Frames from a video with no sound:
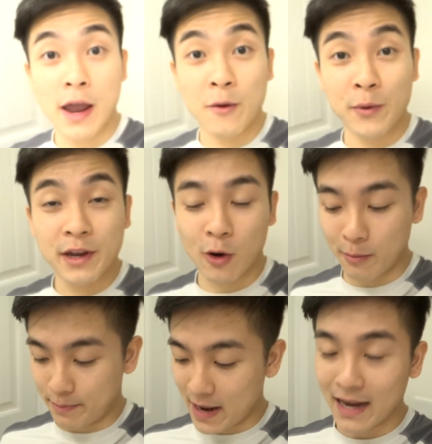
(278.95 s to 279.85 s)
And we
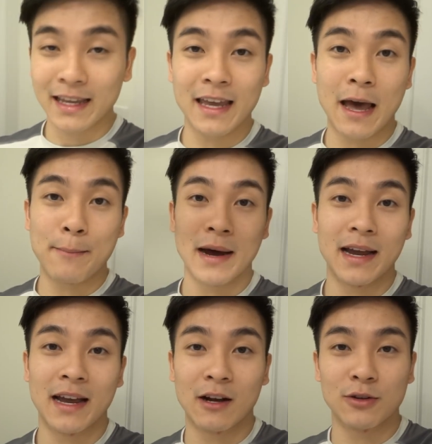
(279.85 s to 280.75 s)
are back at my
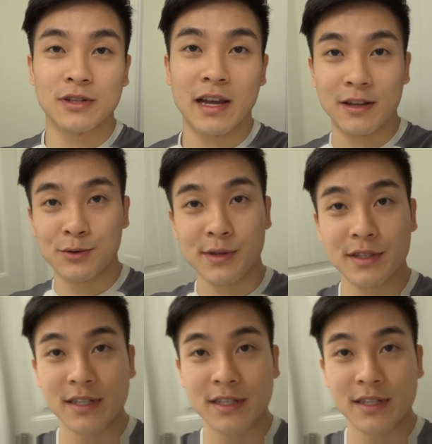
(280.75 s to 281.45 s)
house, as you can